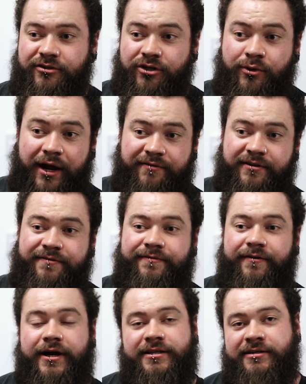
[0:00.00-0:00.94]
you have to
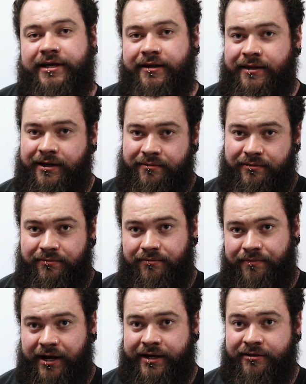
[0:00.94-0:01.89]
fight to get
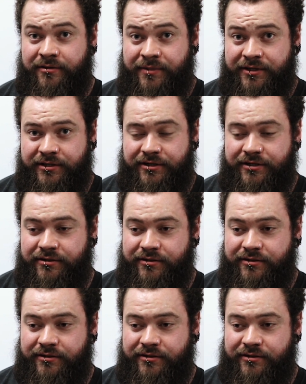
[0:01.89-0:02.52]
that back into position.